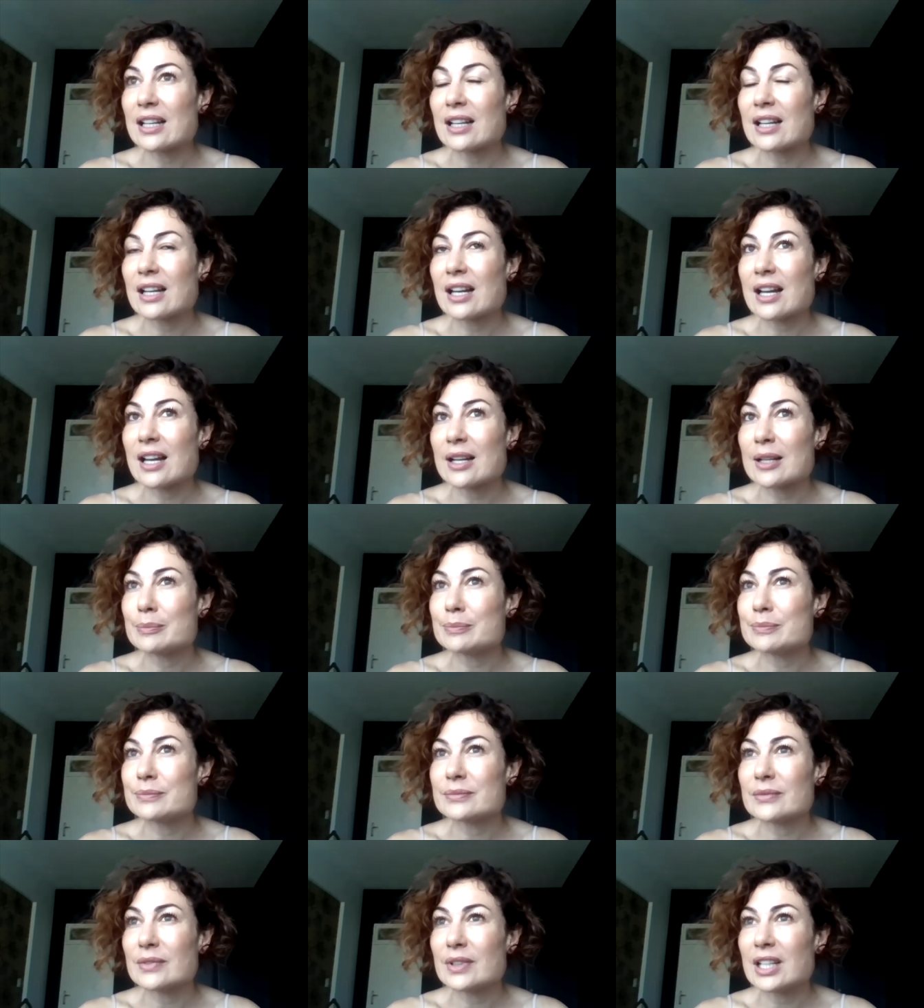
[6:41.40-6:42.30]

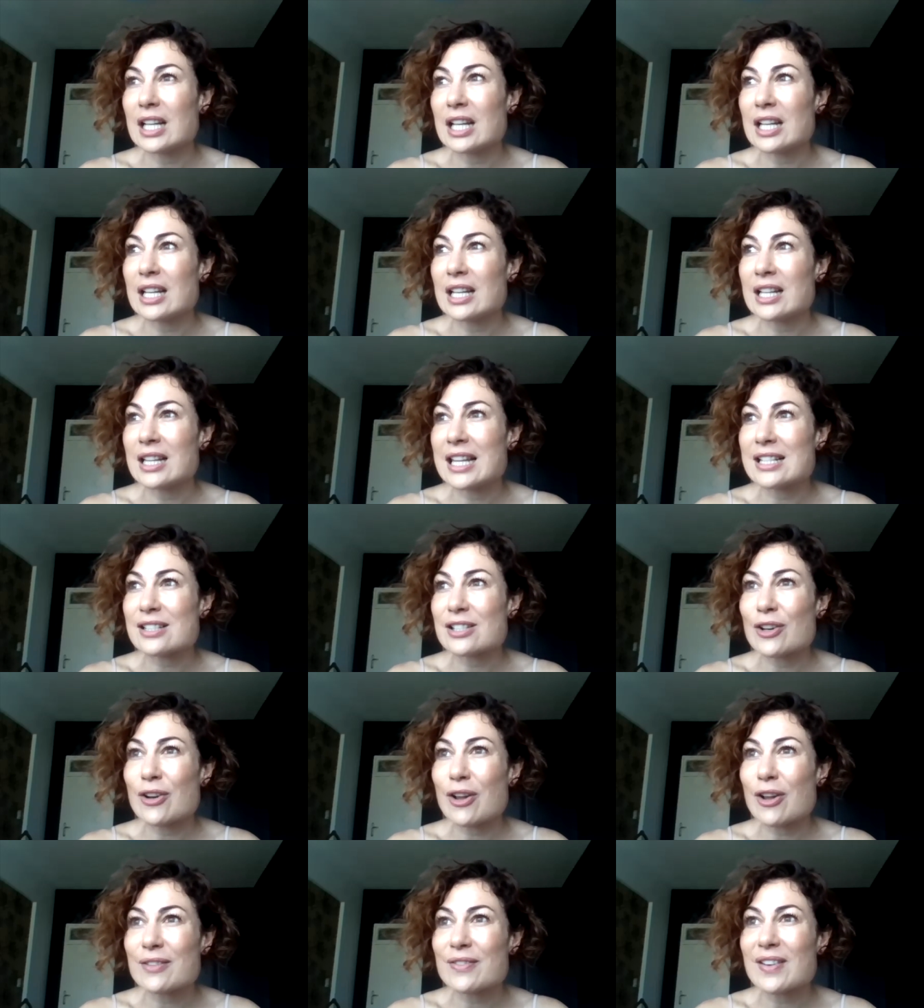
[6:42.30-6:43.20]
um there's a
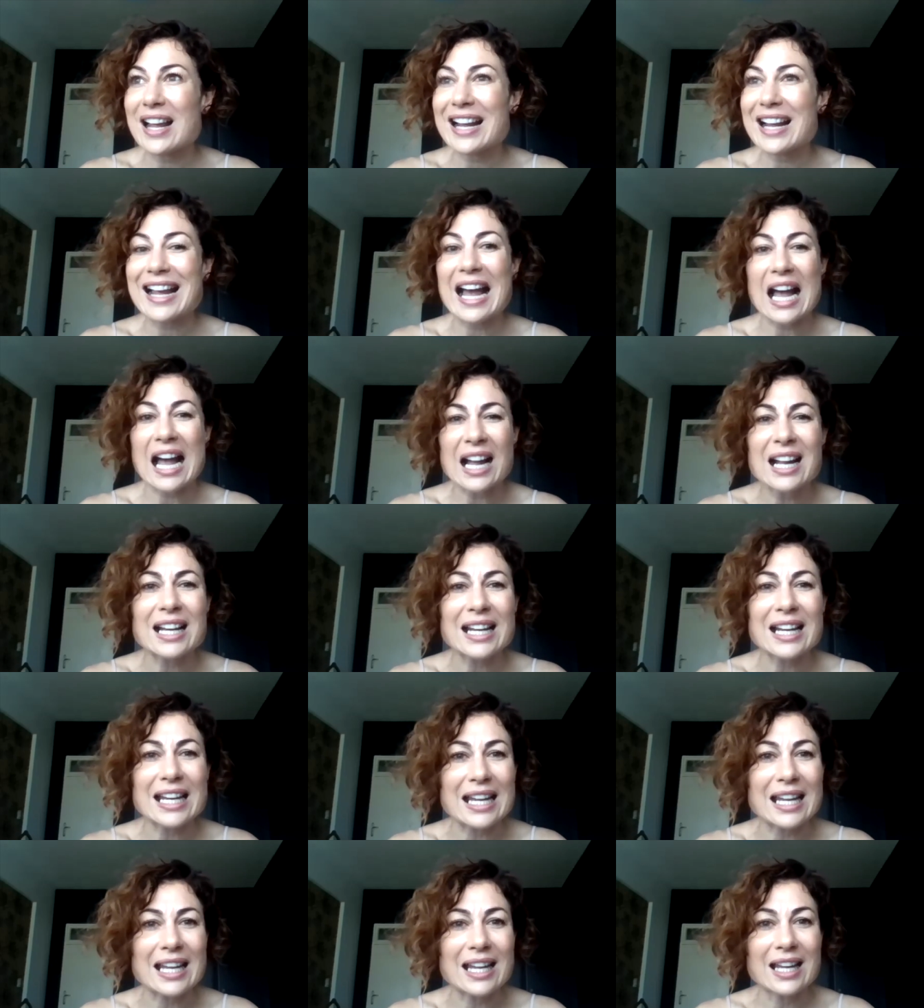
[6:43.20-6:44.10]
lot of like
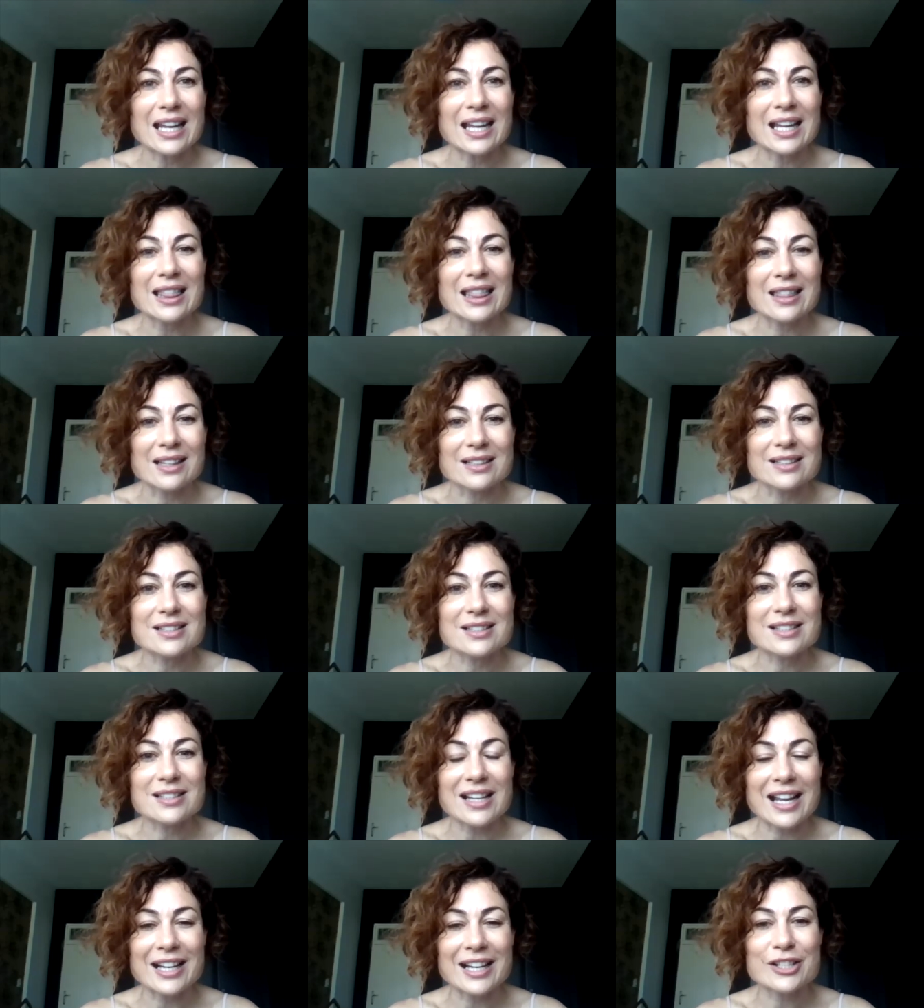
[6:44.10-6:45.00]
ugly in
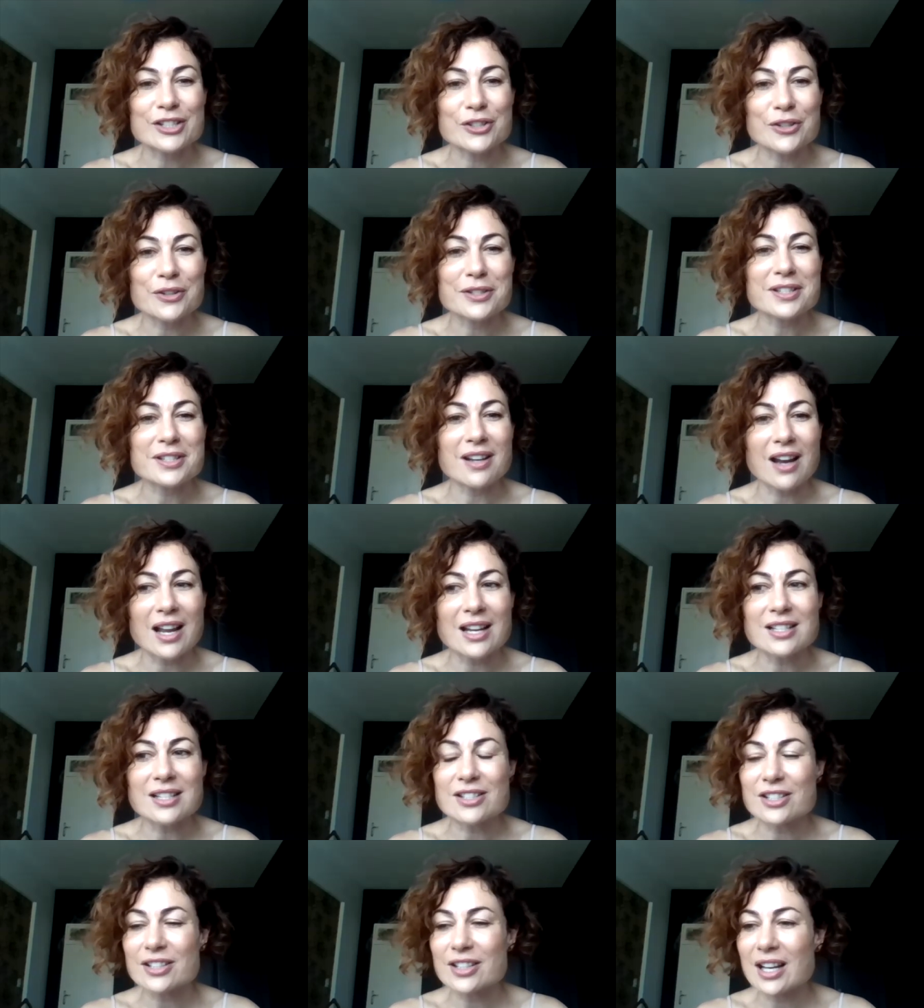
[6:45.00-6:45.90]
this and it's so it's nice mm-hmm.